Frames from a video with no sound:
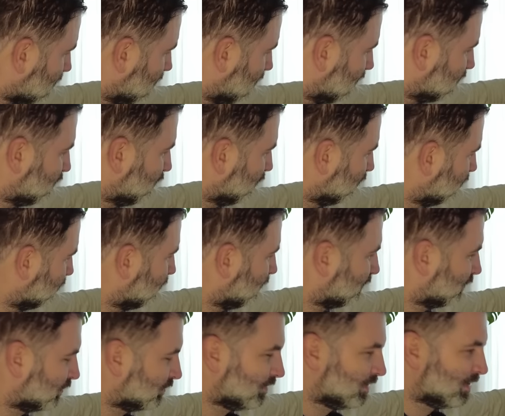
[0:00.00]
I shot it
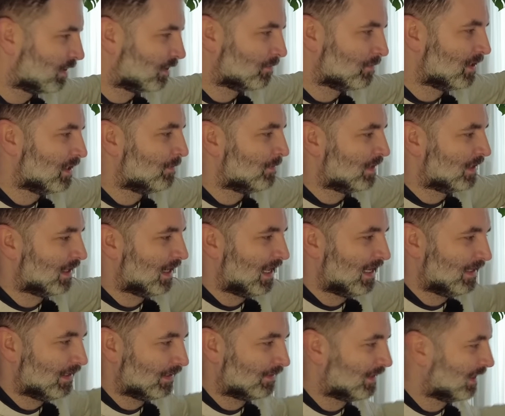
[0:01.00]
with the 300 millimeter
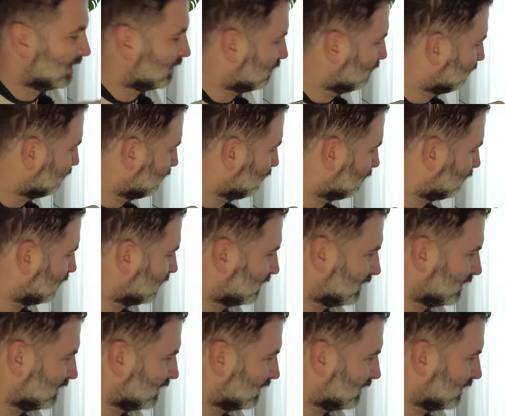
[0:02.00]
and the teleconverter, I